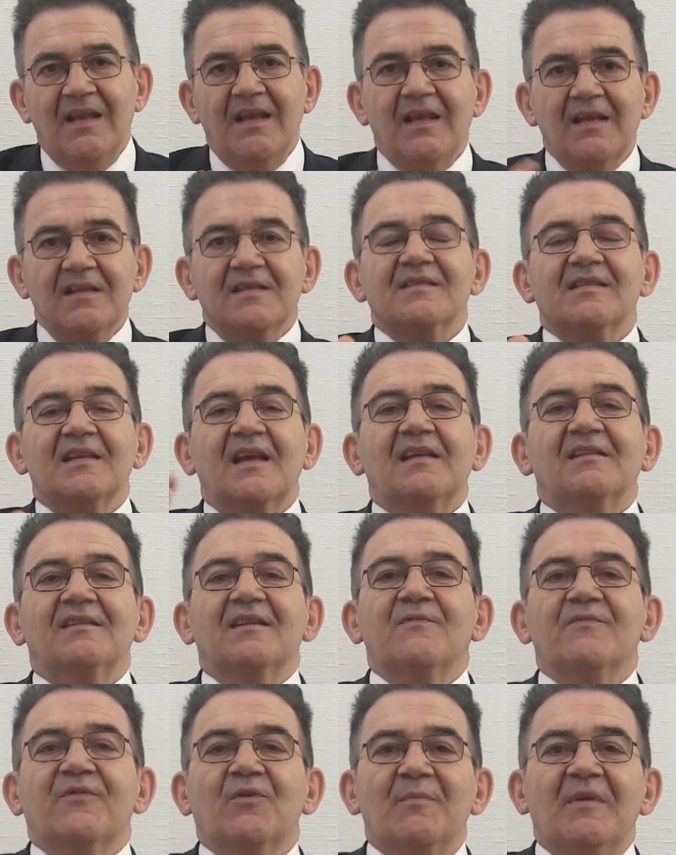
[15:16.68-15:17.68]

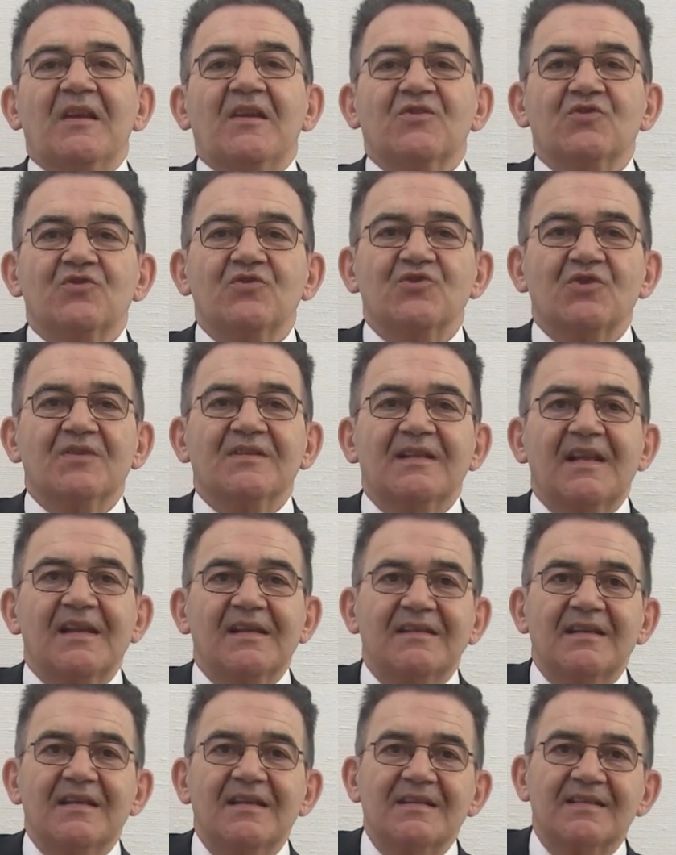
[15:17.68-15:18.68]
Insider information just
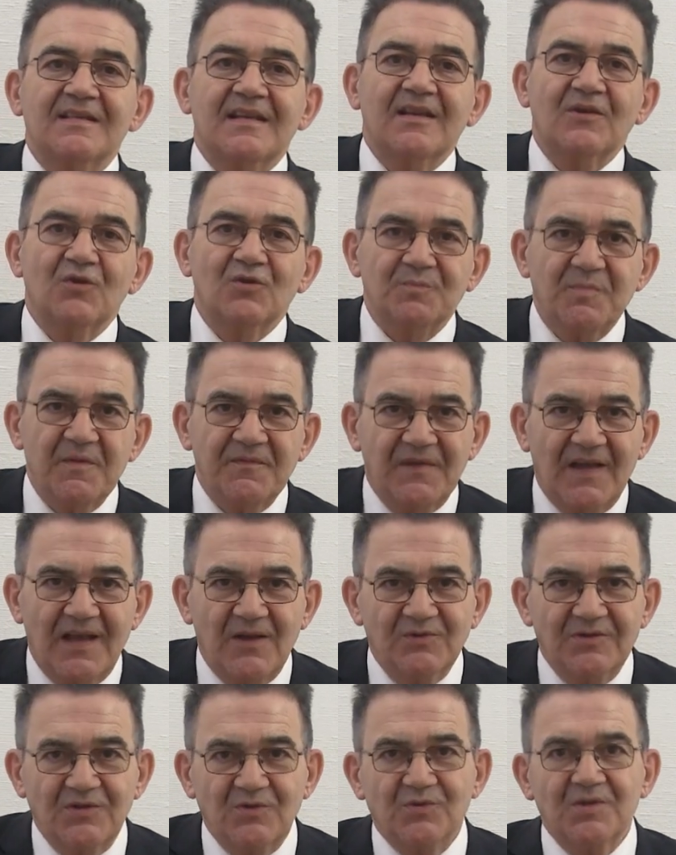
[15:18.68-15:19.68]
like this cannot be
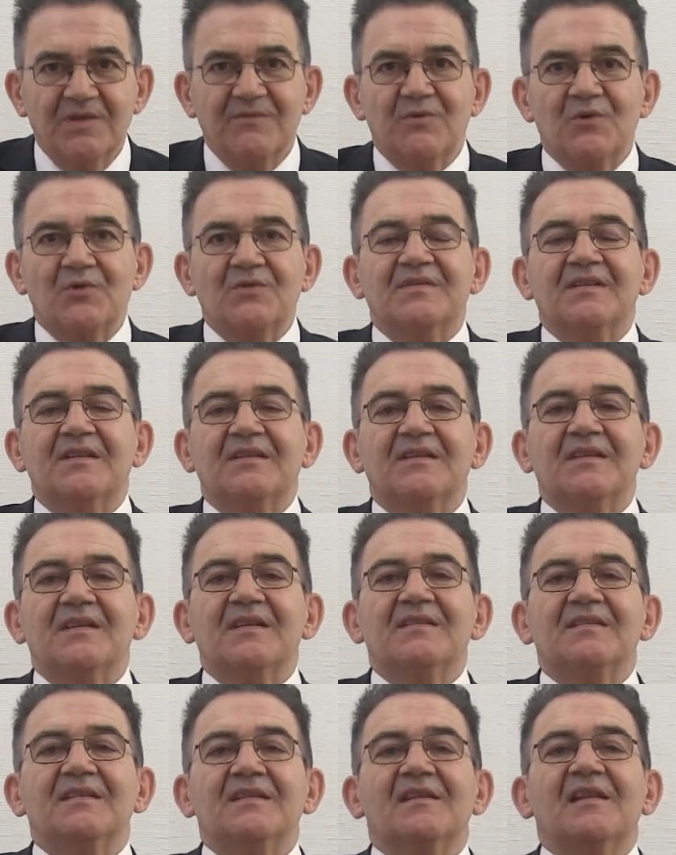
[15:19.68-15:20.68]
found in
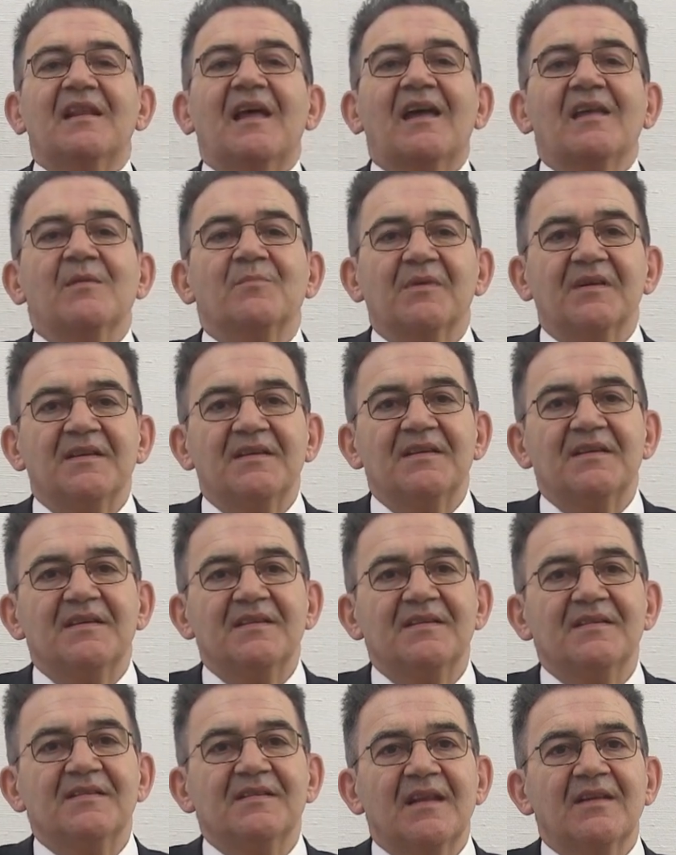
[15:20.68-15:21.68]
universities, in
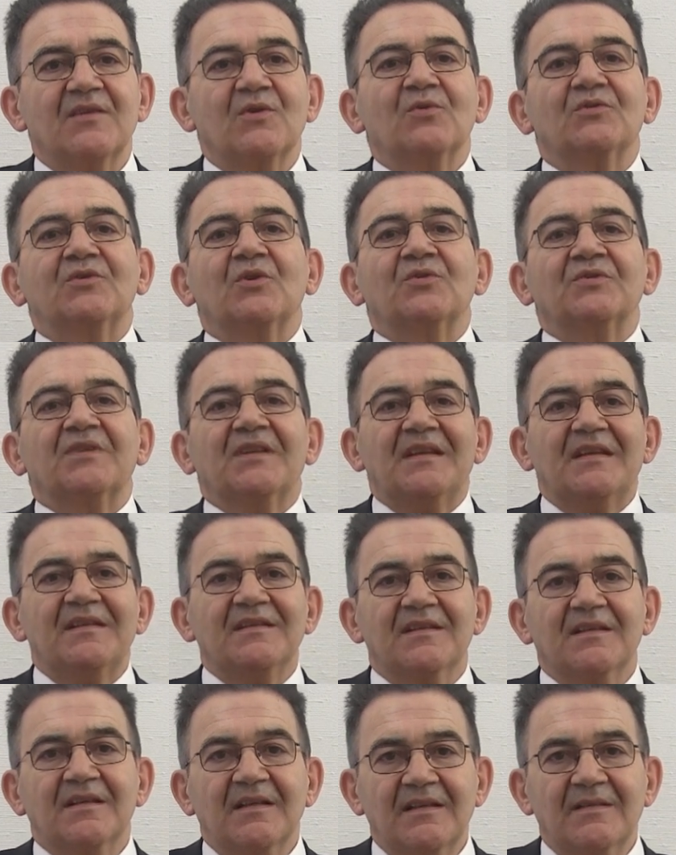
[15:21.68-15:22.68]
libraries, and not on the
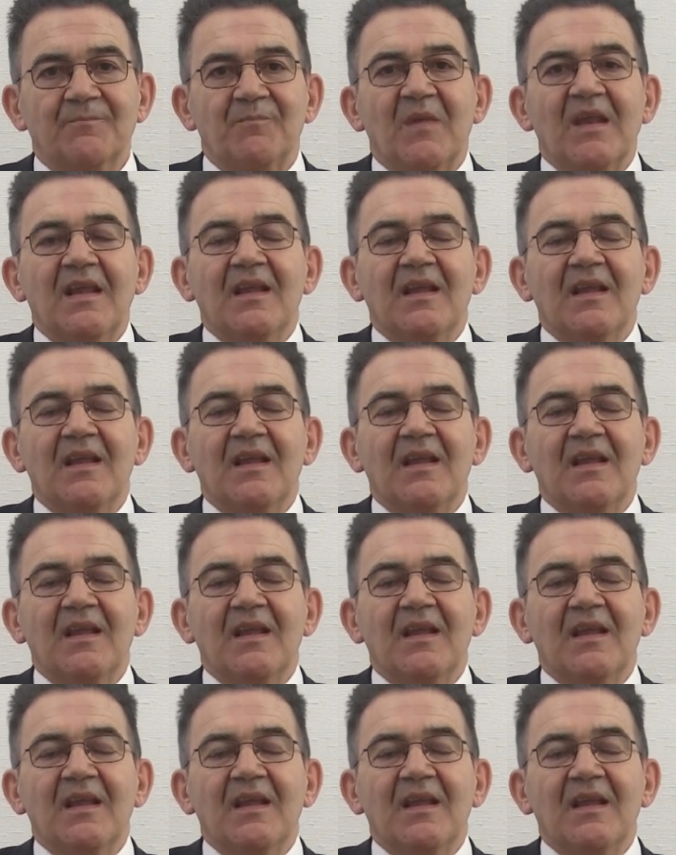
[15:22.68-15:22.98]
internet.